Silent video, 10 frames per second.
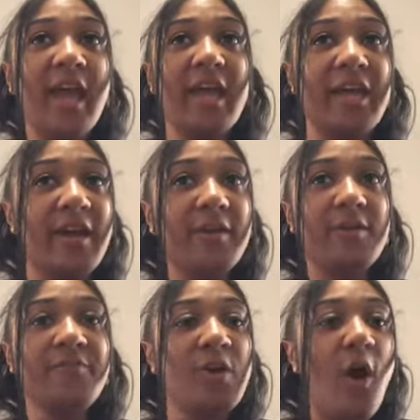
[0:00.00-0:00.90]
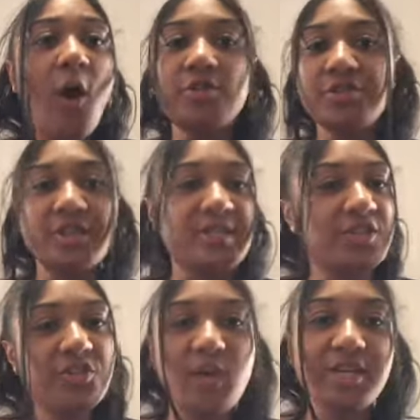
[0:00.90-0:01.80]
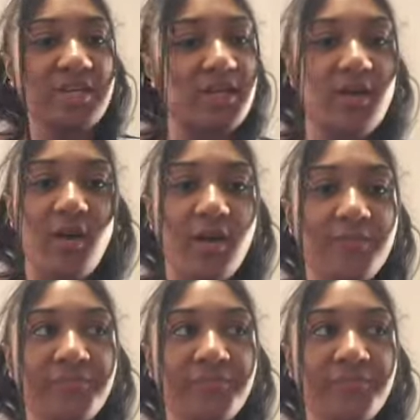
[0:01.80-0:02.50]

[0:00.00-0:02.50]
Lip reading: and alter the situation at all,